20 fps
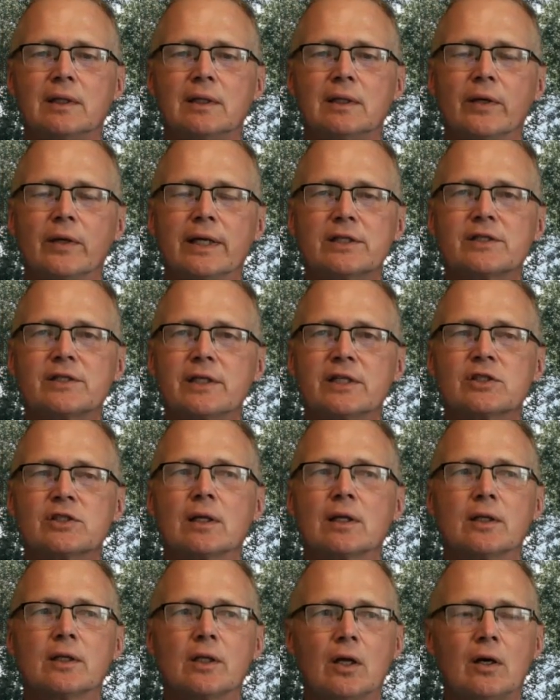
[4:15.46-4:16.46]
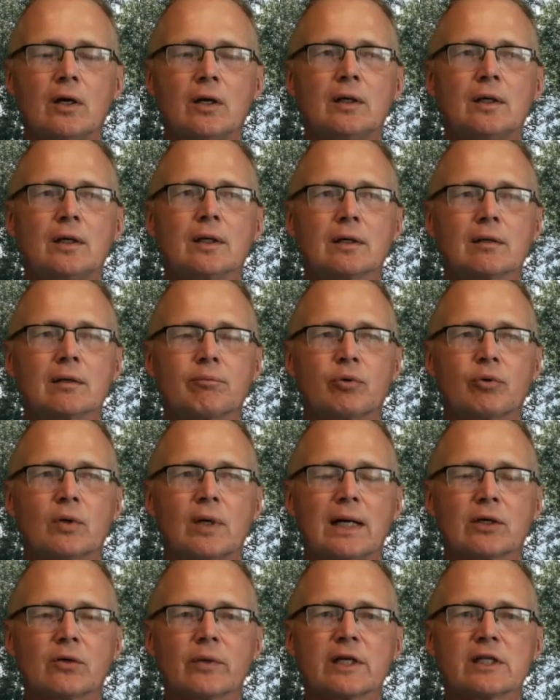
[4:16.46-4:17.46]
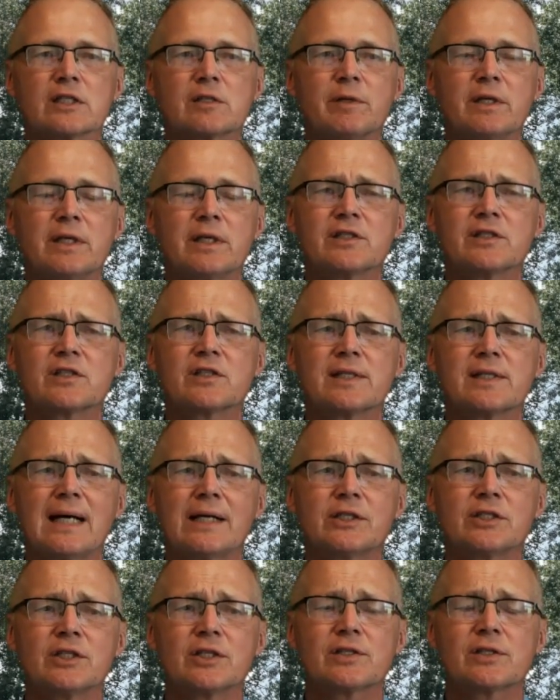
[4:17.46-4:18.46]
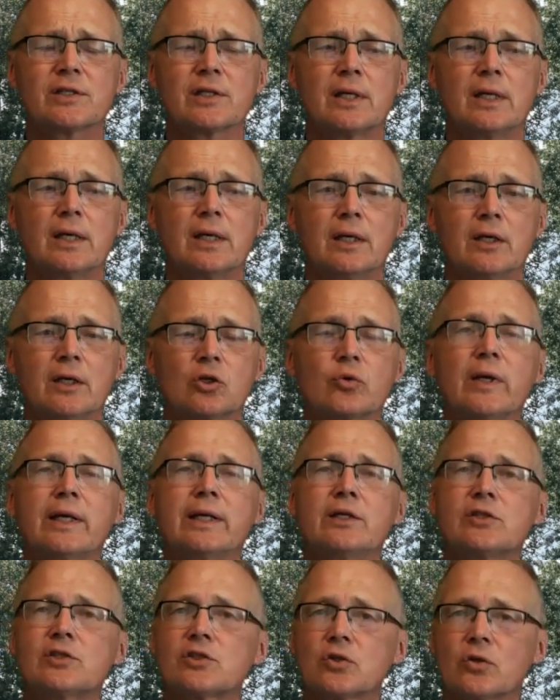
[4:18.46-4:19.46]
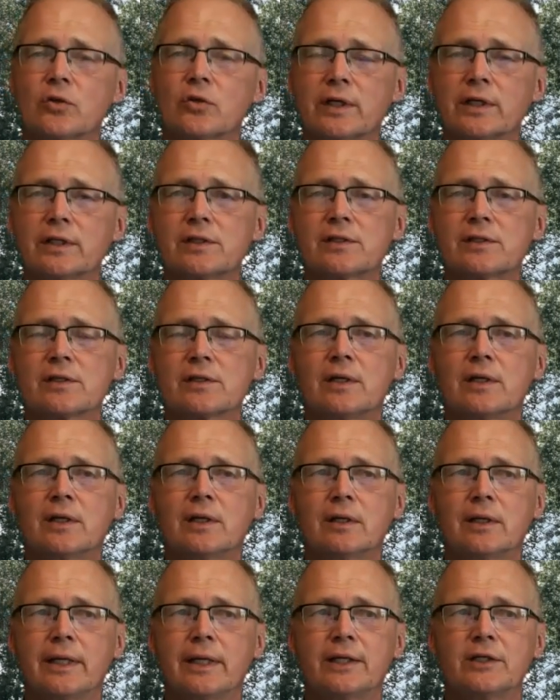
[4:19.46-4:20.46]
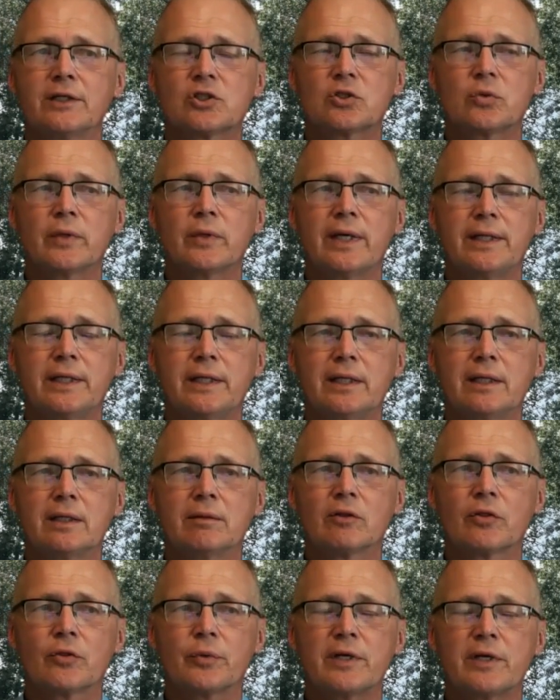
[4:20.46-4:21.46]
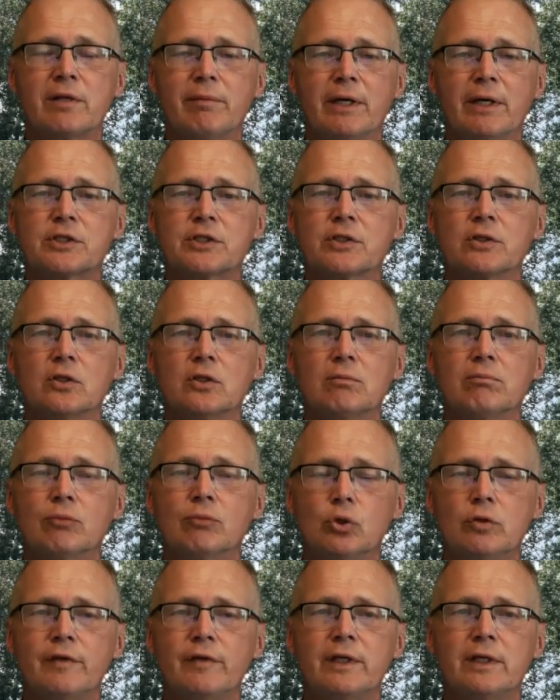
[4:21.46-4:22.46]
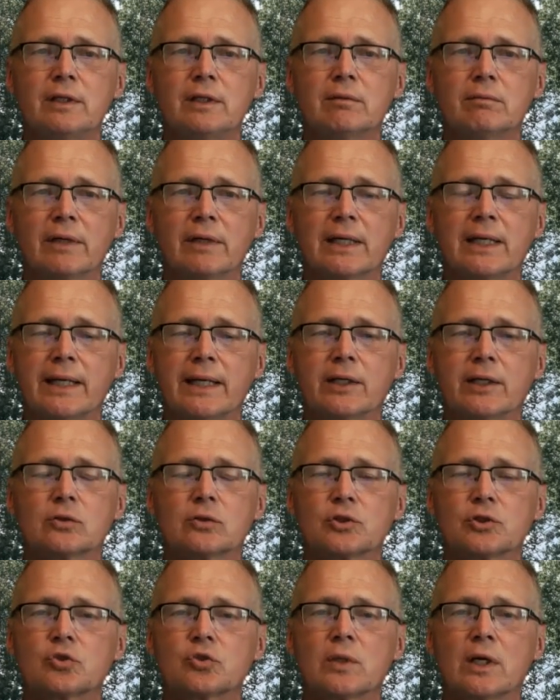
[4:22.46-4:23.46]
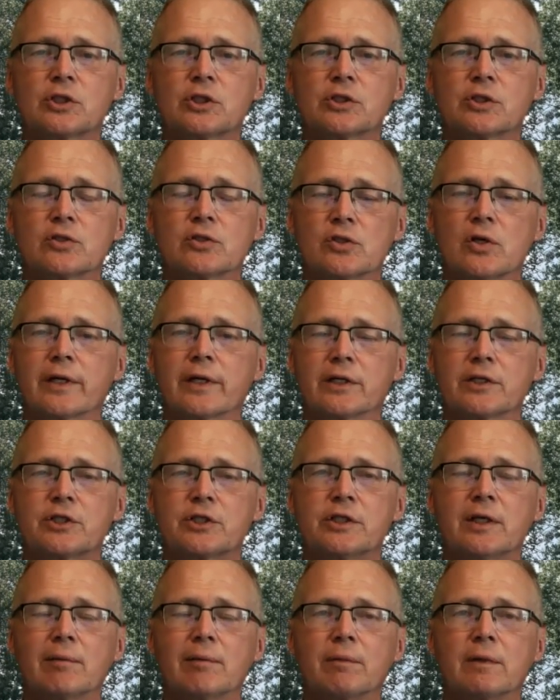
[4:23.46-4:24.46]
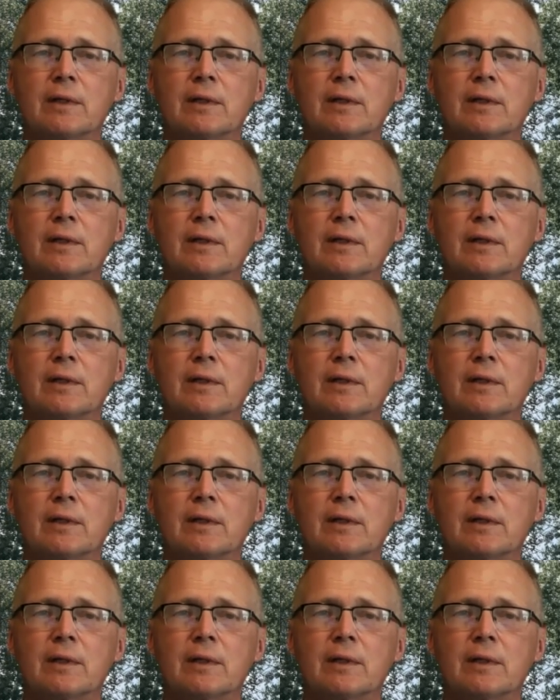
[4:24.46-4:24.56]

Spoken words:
It's a long progress because it's not just creating circuits, it's creating three-dimensional moving mechanical structures on a chip